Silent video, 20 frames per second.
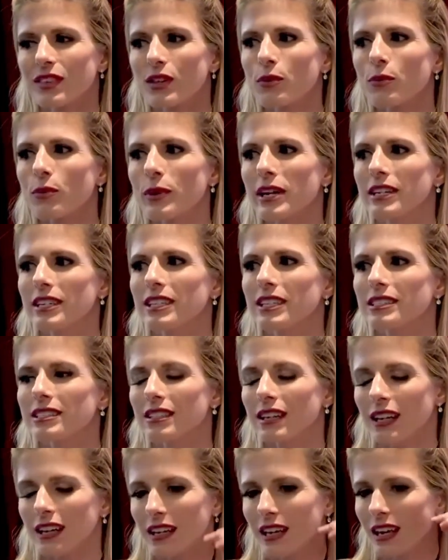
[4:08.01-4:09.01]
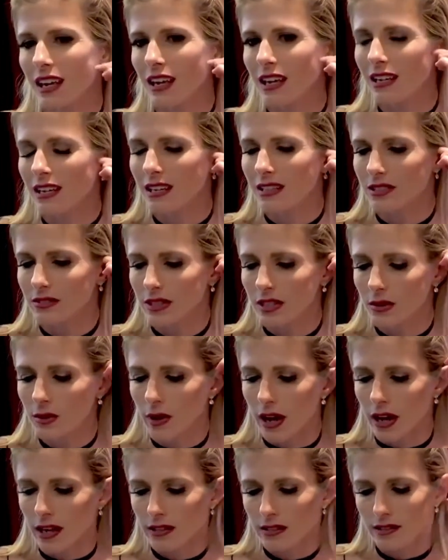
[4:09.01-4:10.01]
the weirdest and kinkiest
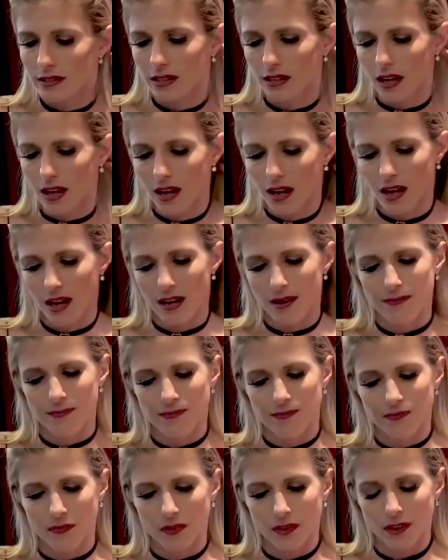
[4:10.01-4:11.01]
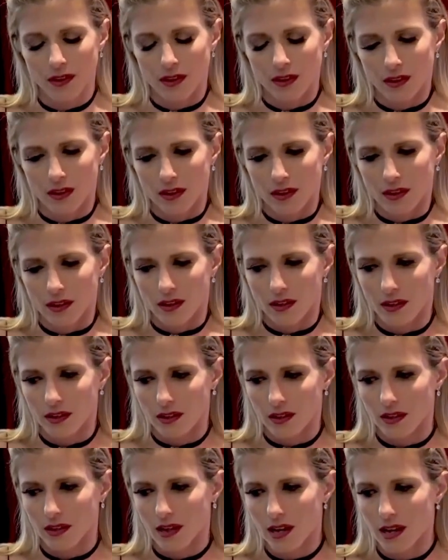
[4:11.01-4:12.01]
request. Um,
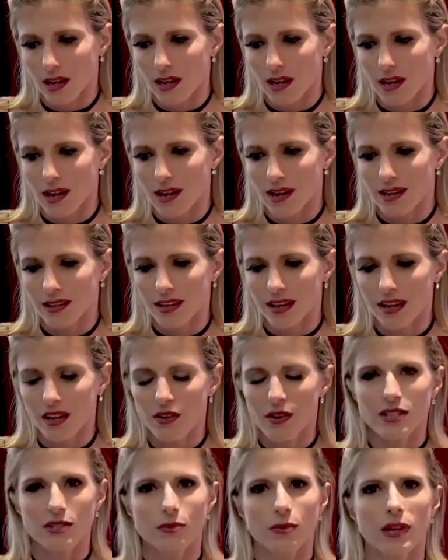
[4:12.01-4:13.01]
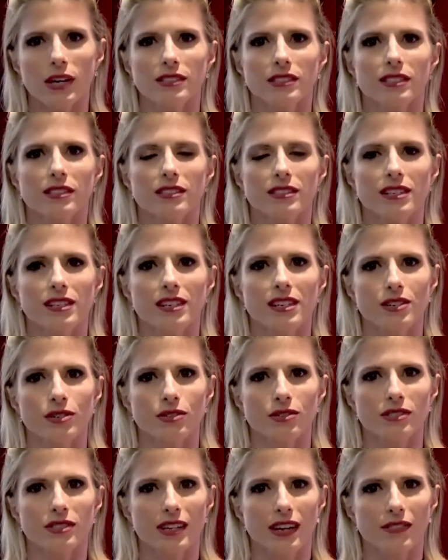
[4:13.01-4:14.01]
uh, they always want to see
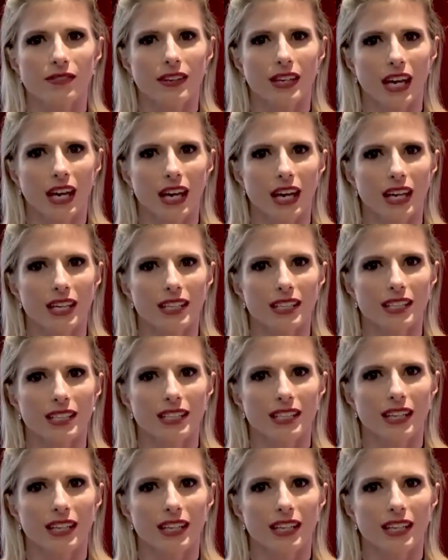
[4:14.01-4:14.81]
you defecate.